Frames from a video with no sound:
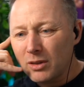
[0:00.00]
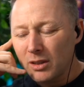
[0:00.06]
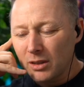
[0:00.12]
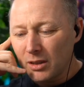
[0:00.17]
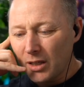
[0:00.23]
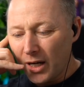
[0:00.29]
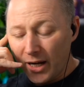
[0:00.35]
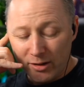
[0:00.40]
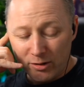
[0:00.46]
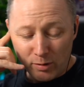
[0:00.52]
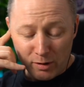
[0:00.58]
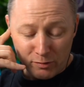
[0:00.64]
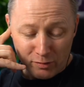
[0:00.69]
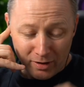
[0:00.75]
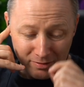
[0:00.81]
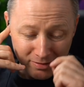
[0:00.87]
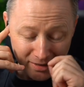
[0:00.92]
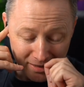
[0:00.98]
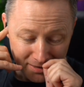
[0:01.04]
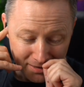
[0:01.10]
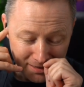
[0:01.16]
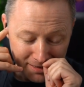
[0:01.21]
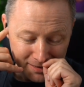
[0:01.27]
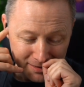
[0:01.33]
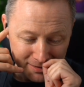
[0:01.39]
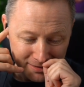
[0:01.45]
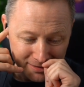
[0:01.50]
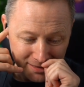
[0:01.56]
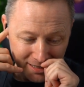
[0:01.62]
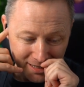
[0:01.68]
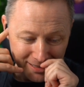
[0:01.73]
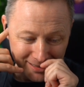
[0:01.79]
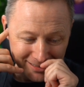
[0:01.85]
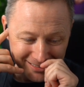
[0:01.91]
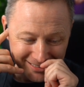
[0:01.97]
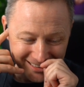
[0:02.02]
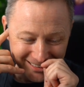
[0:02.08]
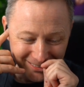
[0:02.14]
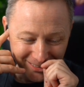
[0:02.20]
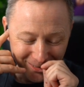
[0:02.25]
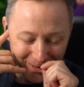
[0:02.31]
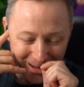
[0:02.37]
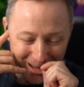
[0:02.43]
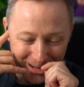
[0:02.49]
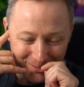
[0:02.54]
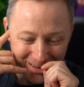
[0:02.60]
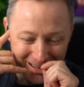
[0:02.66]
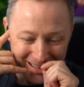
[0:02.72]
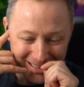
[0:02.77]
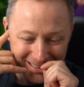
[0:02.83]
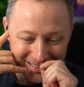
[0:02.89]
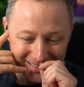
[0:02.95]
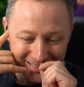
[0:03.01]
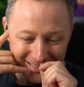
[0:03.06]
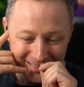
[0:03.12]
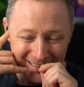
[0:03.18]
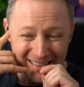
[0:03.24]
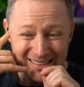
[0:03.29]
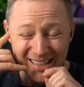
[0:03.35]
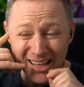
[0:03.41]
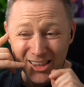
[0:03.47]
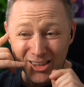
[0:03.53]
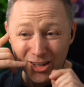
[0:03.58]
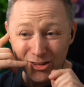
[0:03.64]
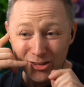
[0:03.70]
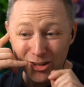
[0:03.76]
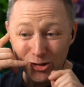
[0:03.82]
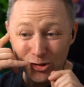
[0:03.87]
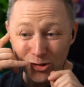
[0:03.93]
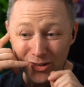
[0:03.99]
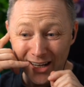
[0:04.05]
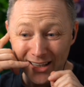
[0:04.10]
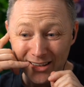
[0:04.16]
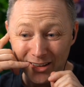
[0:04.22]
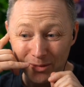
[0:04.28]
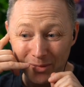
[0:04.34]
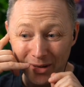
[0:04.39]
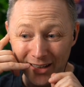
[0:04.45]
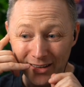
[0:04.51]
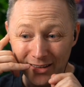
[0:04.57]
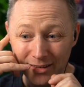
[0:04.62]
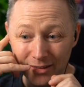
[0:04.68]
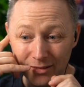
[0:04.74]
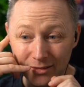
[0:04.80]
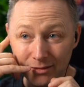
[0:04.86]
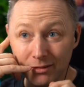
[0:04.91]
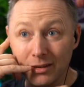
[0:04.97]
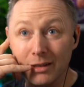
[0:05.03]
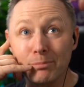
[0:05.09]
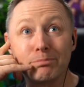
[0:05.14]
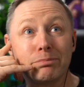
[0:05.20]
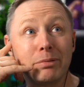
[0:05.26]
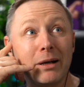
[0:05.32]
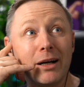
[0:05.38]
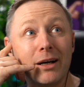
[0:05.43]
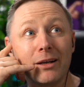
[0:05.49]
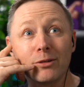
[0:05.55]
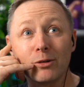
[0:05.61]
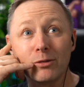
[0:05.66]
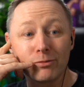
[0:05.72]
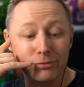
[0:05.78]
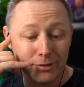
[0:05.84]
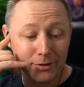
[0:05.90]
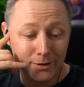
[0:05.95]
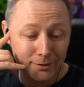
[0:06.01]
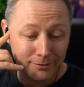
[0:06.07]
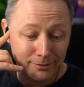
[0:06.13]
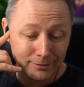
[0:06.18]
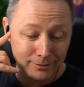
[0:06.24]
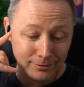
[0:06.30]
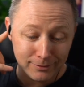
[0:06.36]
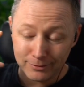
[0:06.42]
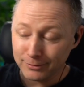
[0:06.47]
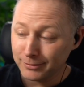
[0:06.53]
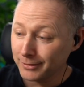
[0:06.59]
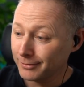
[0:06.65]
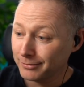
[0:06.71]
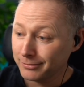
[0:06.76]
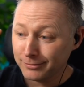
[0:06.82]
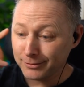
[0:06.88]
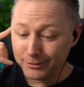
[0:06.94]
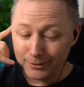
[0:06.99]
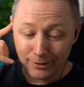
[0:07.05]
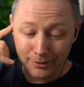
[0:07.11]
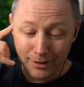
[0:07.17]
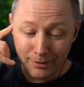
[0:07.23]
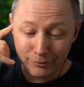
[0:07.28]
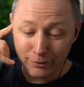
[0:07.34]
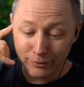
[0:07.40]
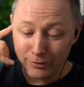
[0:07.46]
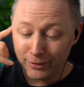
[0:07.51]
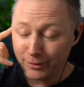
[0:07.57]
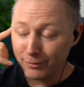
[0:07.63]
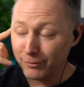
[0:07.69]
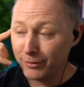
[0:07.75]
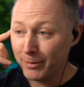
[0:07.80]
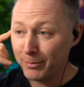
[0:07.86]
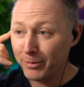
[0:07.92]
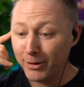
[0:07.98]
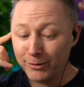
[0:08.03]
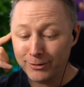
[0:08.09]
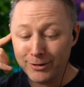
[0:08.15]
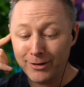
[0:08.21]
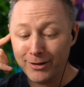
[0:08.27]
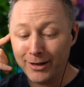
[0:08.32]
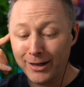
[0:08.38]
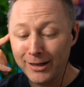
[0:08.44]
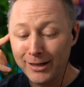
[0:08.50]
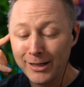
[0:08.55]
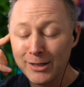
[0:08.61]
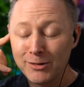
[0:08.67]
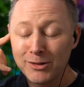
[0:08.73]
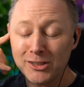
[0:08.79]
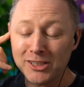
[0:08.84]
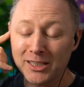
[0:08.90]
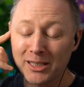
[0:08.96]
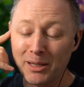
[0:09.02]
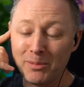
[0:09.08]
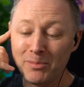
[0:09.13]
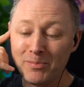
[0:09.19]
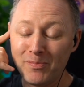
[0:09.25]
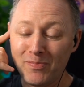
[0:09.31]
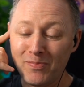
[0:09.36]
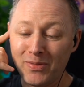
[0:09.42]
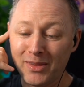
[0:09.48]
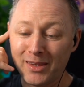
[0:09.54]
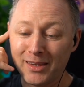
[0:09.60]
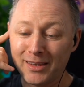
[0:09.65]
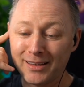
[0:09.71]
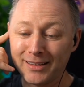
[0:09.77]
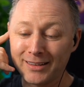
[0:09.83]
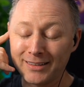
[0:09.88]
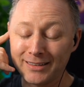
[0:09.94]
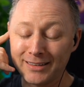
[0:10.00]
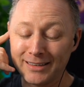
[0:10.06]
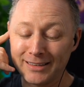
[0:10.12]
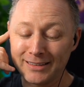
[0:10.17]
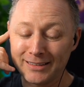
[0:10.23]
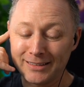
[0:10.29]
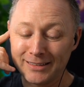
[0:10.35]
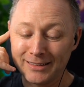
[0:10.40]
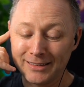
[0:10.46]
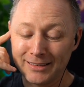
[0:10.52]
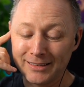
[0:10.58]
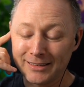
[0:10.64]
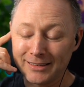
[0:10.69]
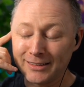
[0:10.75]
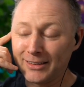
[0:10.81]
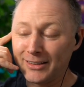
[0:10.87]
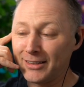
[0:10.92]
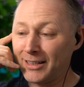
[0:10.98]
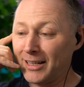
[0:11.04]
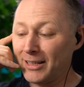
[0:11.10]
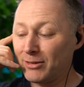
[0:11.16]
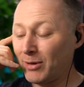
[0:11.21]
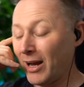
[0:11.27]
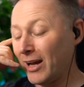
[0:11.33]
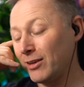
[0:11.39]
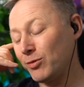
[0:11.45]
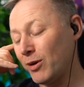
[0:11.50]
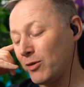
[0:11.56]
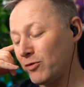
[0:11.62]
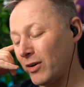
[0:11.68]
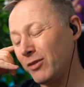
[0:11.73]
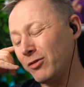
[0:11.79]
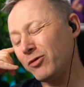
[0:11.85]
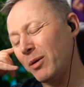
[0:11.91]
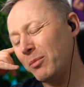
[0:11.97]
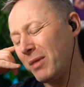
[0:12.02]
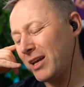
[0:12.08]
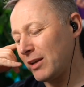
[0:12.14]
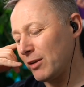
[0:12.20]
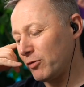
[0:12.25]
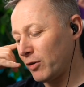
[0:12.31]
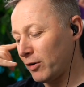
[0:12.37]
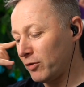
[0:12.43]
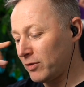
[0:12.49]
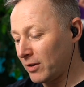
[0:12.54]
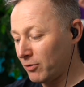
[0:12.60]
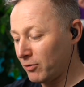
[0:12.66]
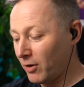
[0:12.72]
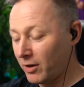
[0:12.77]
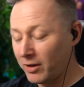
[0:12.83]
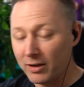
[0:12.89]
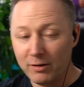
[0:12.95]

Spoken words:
Aye, 25 grand, aye. Aye, how are you anyway? Is that thundered your end or mine? Well, I better no fucking call off the fucking football, I'll tell you that. What's your name? Aye. All right. Aye, 25. In fact, make it 50. Fuck it.